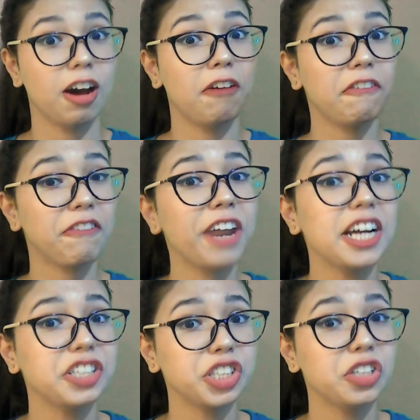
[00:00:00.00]
A
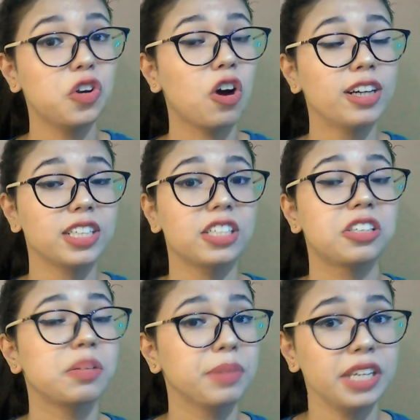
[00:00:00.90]
fresher got a
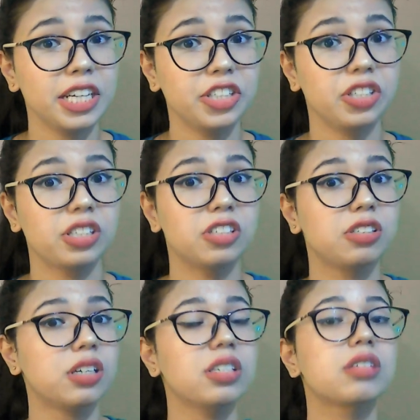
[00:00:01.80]
termination
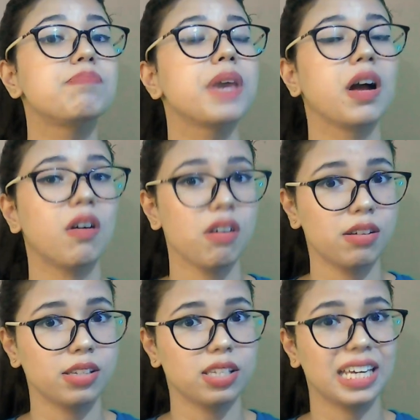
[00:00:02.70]
just
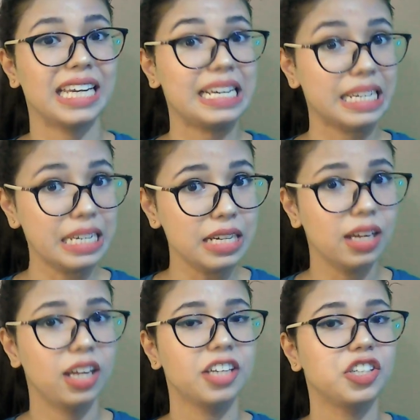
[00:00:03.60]
because he
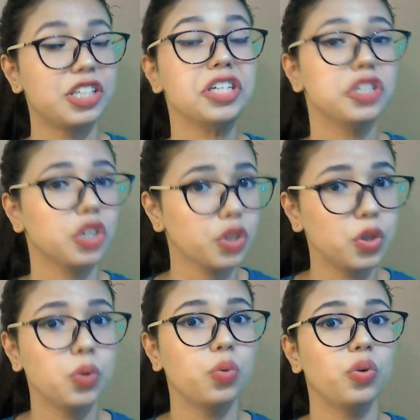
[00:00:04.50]

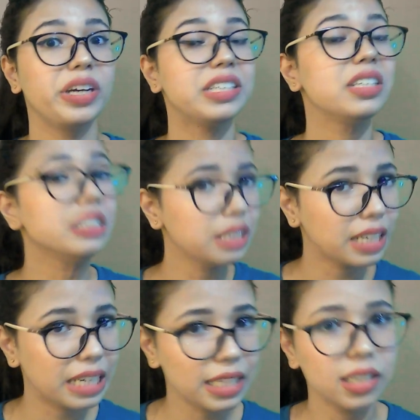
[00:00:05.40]

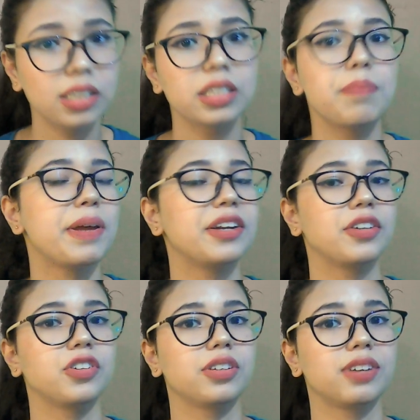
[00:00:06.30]
didn't clear the
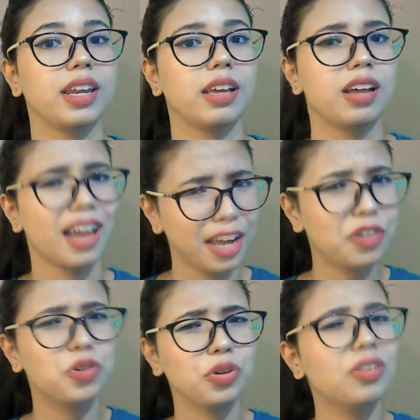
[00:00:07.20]
mandatory training.
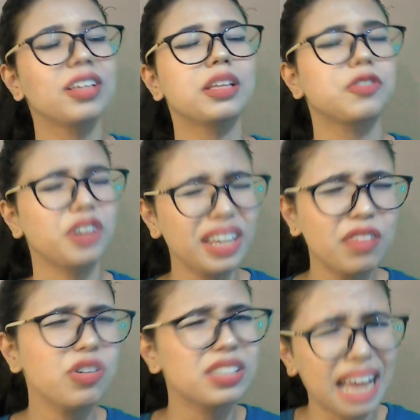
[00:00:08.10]
And do you think the
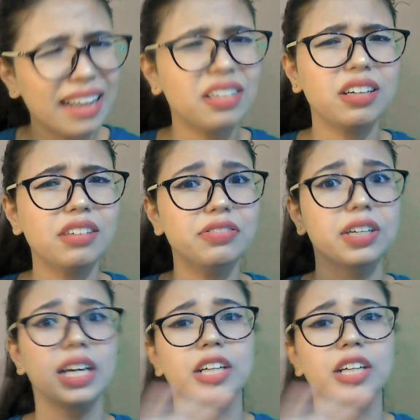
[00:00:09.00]
training was that tough?